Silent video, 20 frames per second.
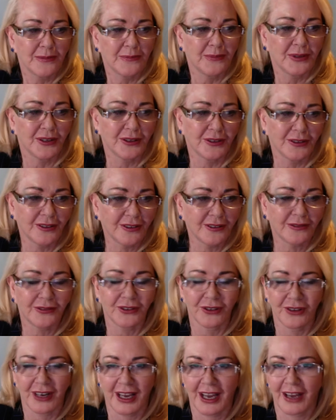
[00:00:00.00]

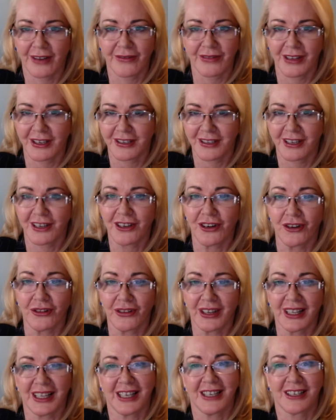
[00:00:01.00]
Beautiful to have this in your
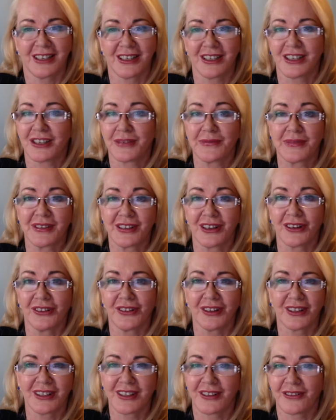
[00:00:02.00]
relationship
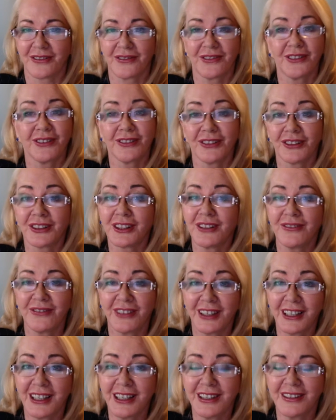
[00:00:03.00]
zone. So if you're looking
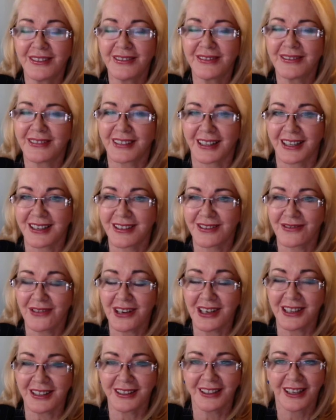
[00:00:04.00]
for love, guess
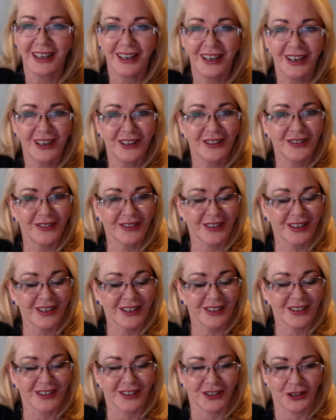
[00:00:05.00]
what? You can
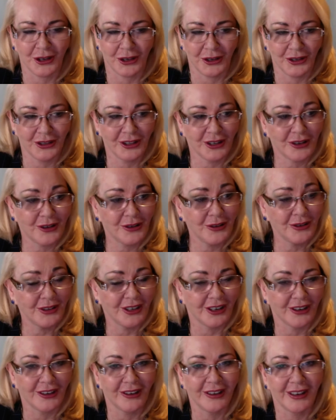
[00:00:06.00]
just turn the
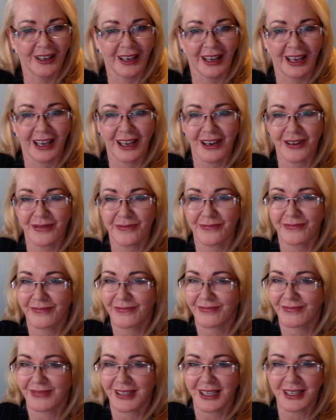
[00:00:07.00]
corner and
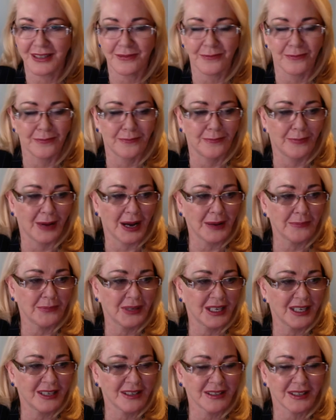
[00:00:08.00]
just bump
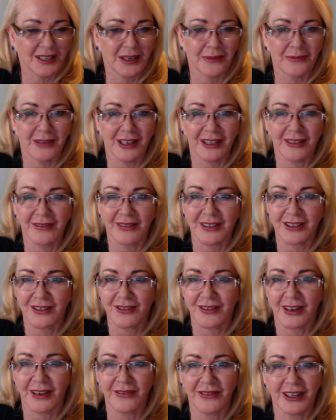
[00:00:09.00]
into someone that
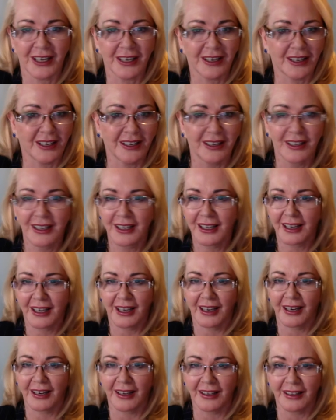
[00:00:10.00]
you have like an
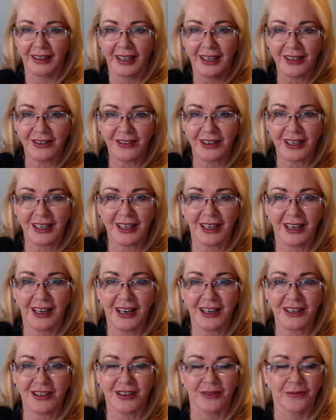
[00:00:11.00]
electric
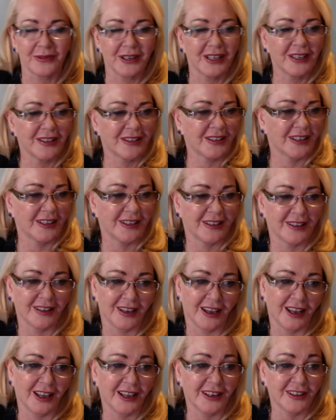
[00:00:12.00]
connection with,
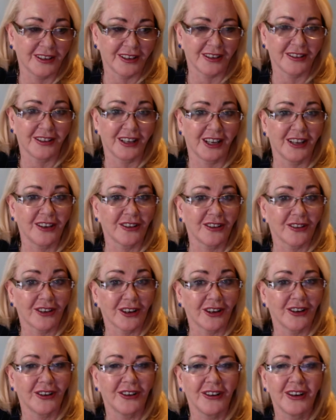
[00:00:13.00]
and there you
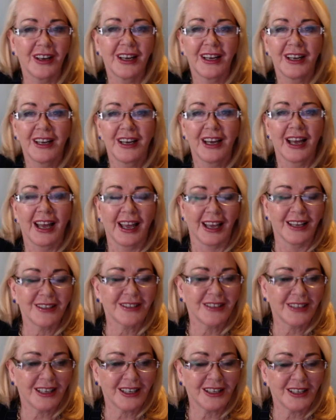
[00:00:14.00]
go.
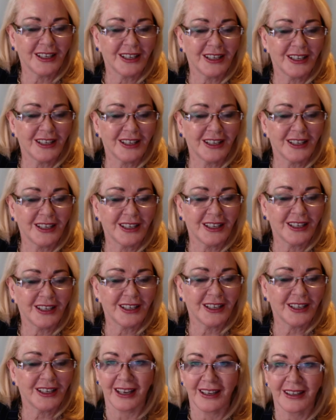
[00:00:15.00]
As I always
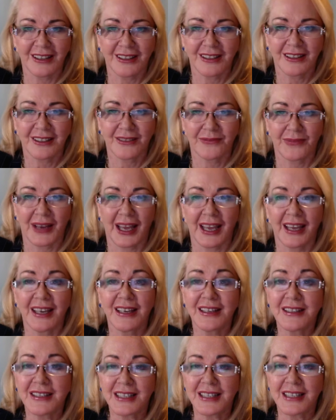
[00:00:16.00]
say, pay
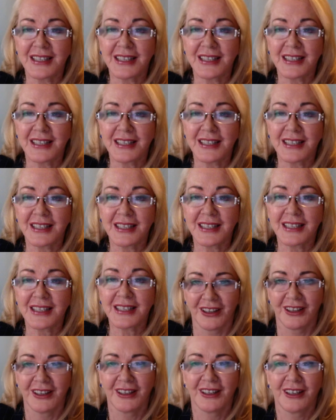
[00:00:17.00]

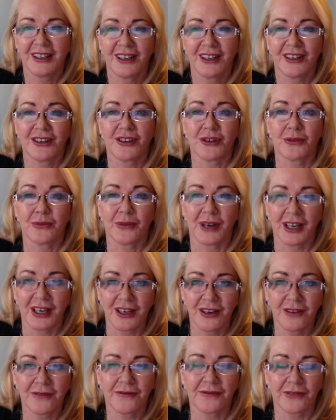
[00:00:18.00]
attention to
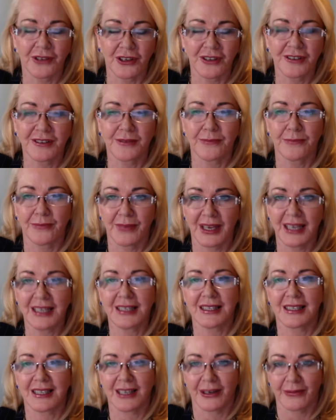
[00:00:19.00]
when you first
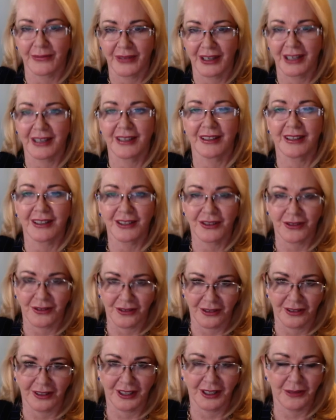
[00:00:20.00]
meet someone. I
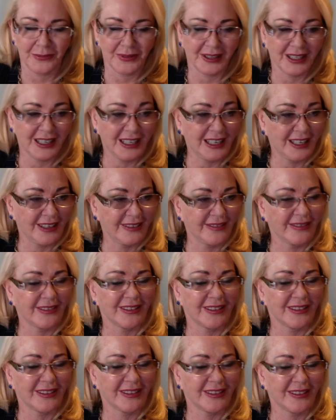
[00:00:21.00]
truly
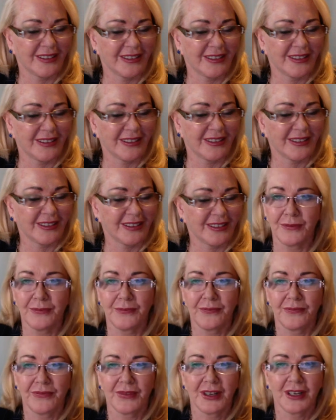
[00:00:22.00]
believe that people
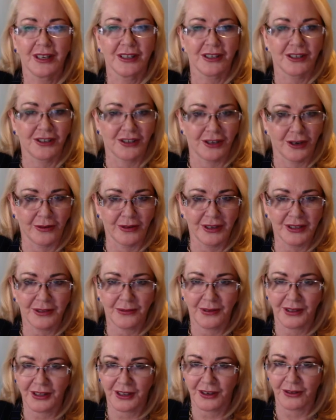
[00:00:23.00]
show
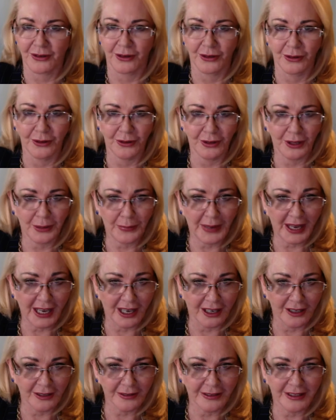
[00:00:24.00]
us what they're all
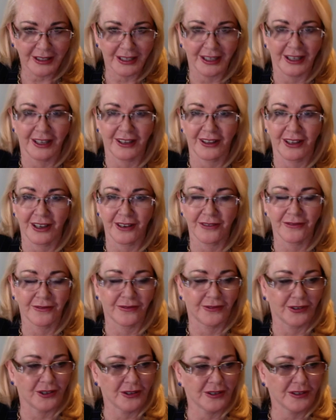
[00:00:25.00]
about in that
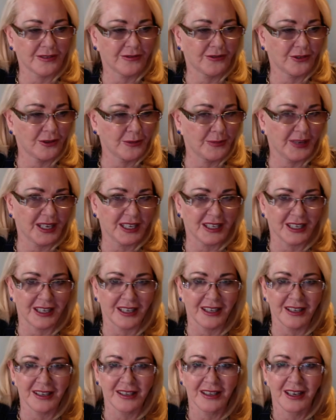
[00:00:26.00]
first few
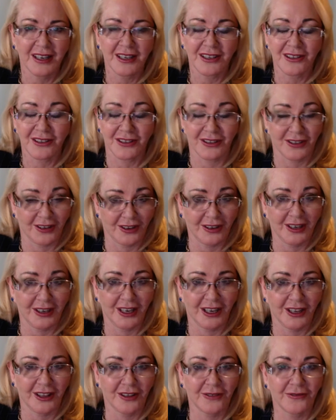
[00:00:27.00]
meetings,
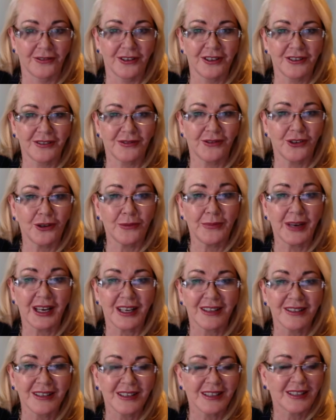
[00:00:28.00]
certainly in the first few
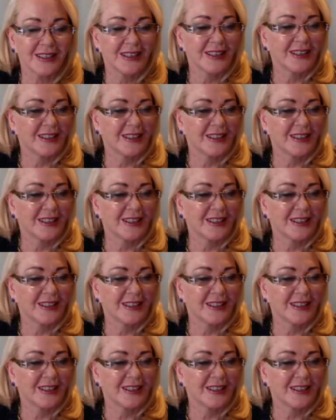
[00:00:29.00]
months.